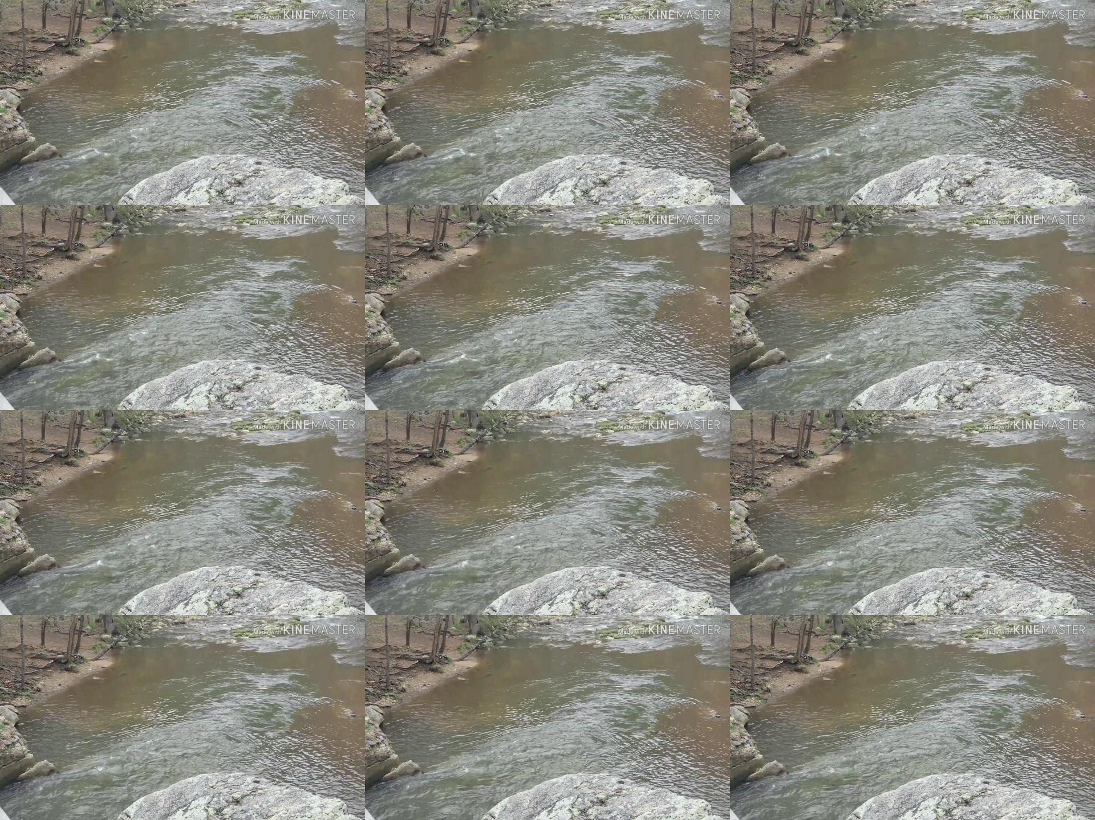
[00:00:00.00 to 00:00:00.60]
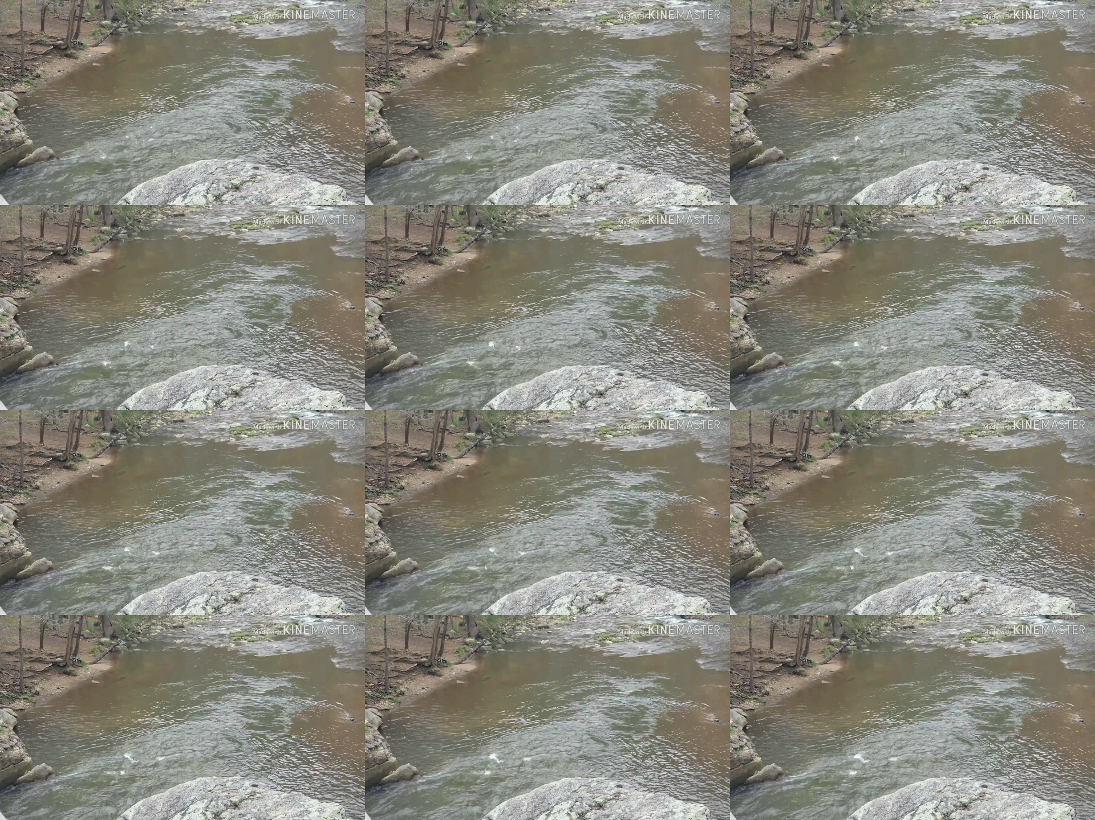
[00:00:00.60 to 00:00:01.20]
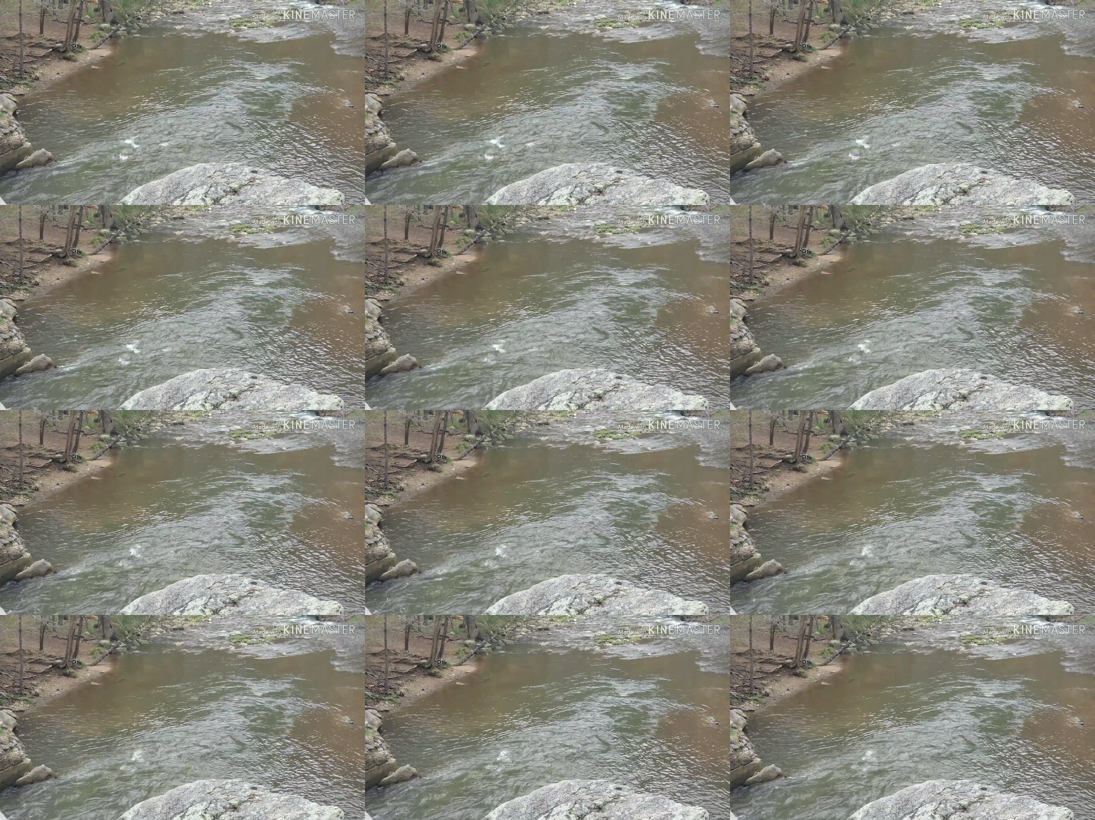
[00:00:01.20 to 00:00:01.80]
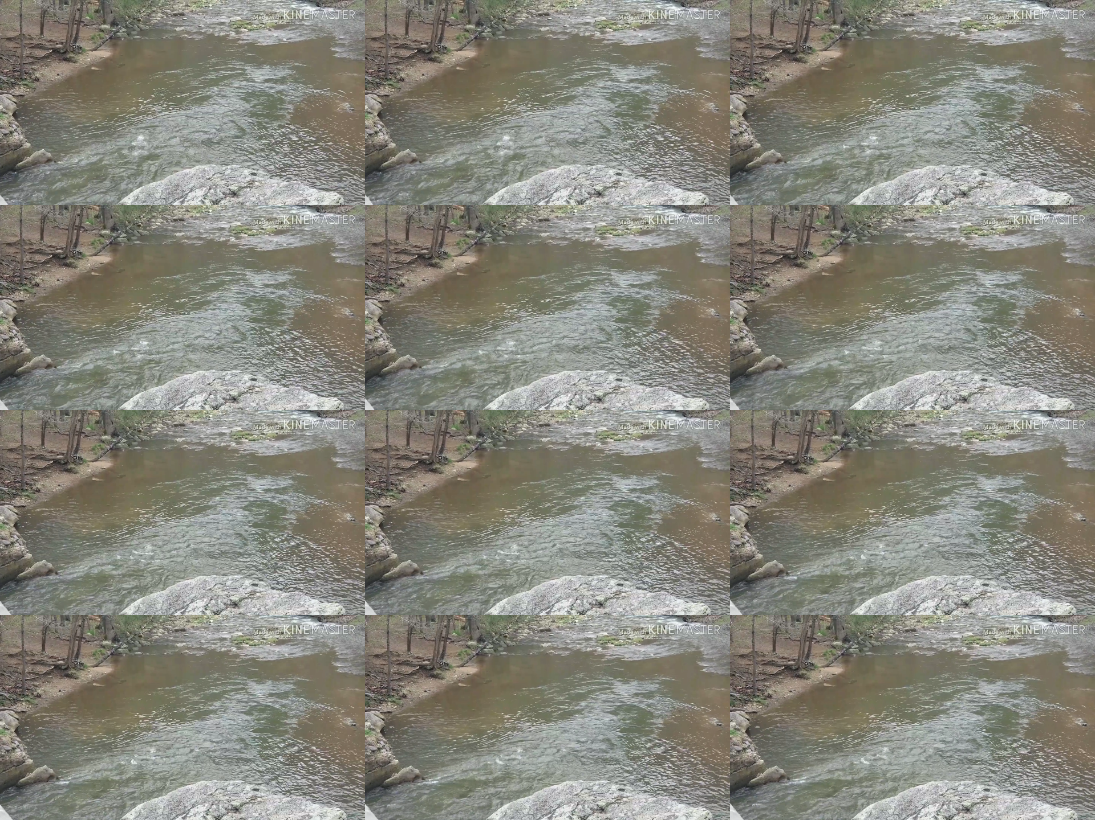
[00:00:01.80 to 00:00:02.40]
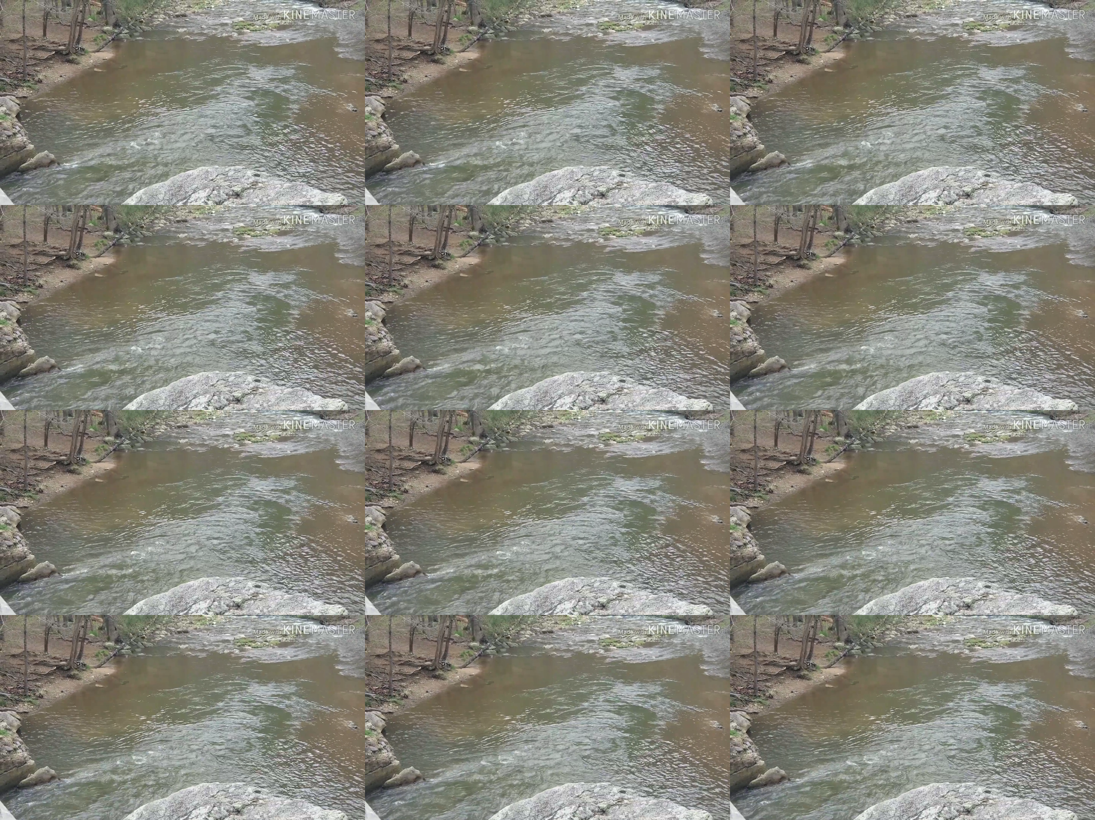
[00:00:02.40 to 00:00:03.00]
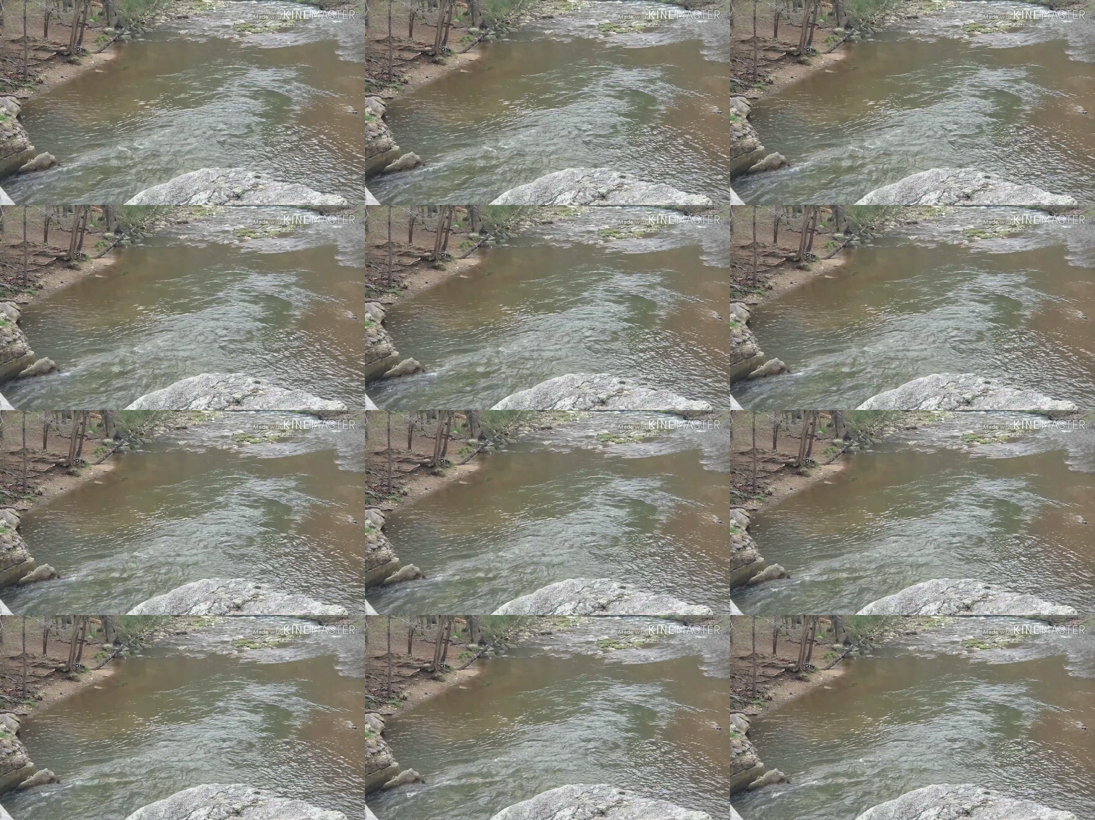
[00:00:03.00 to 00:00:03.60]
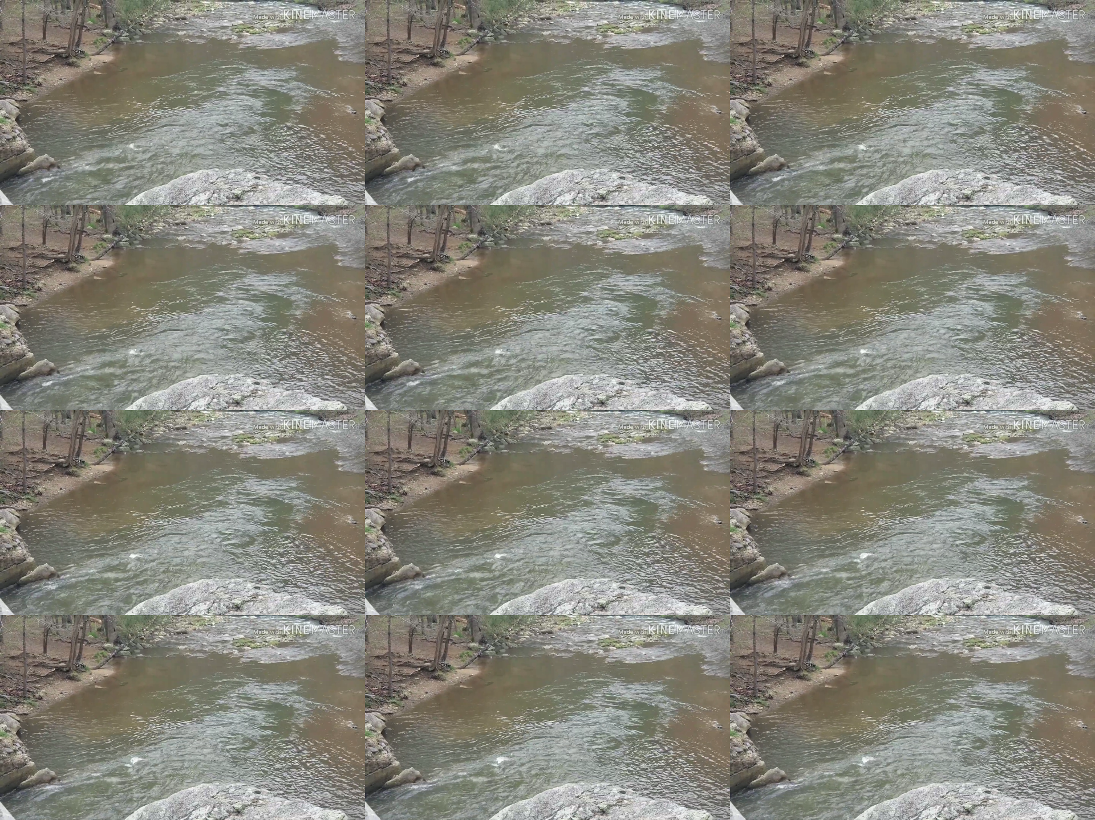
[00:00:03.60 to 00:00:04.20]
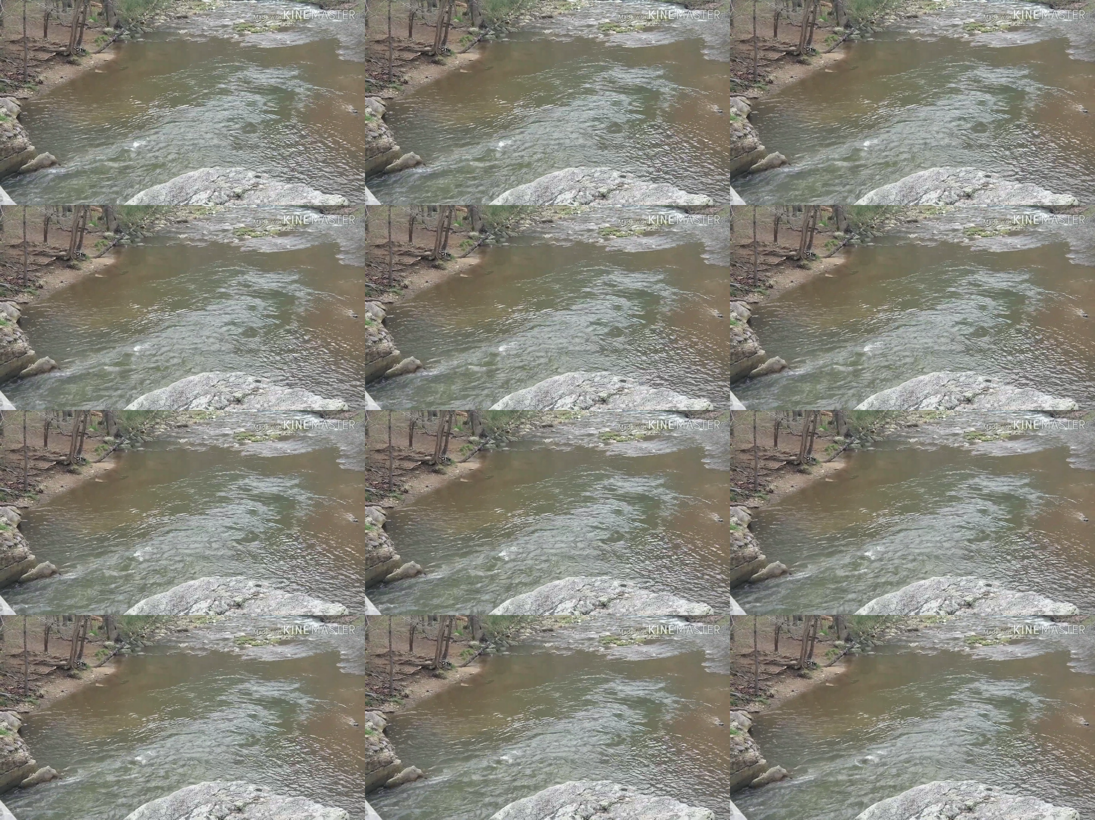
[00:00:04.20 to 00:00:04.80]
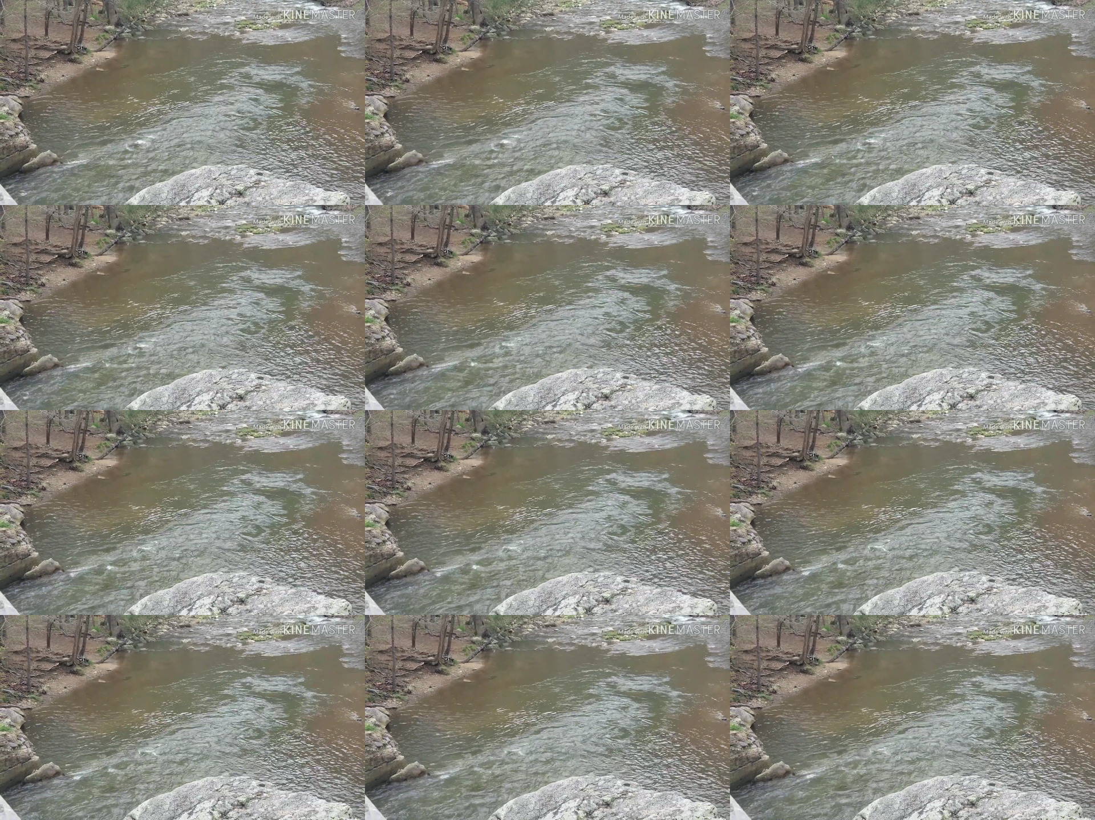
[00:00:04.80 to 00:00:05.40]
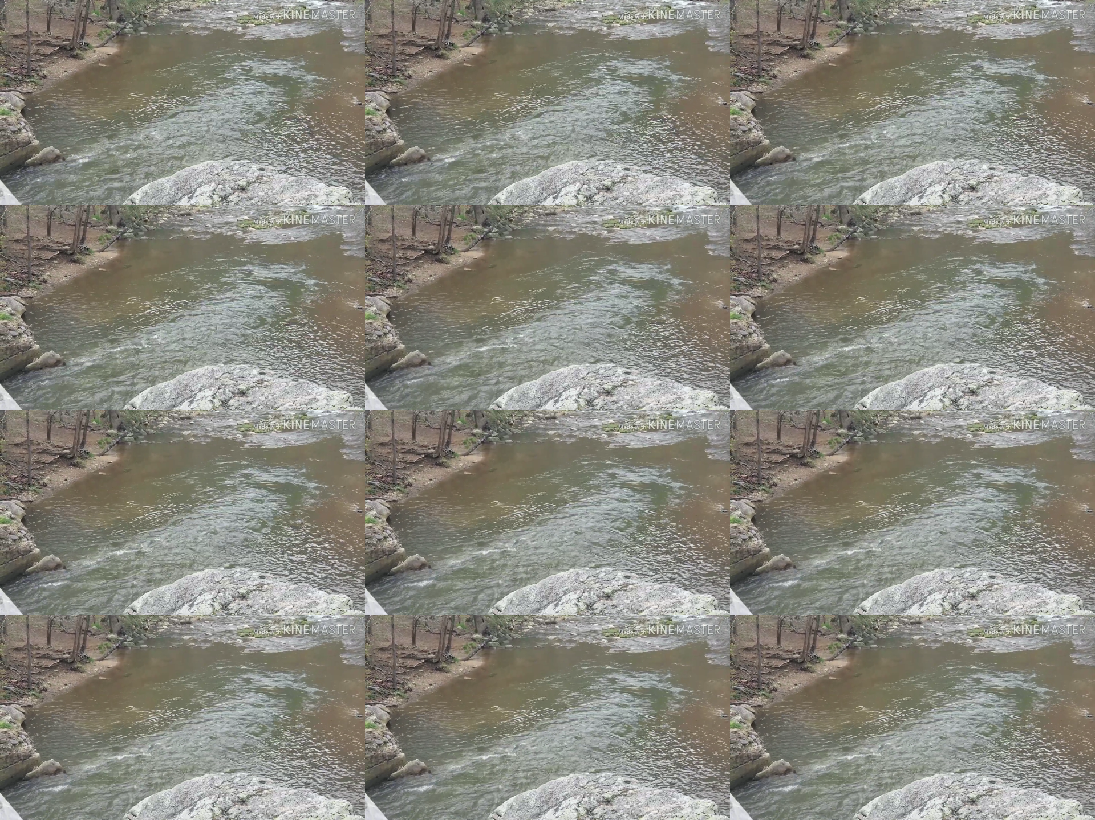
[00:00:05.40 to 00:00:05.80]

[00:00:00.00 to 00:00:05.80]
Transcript: Nobody's mouth can be seen.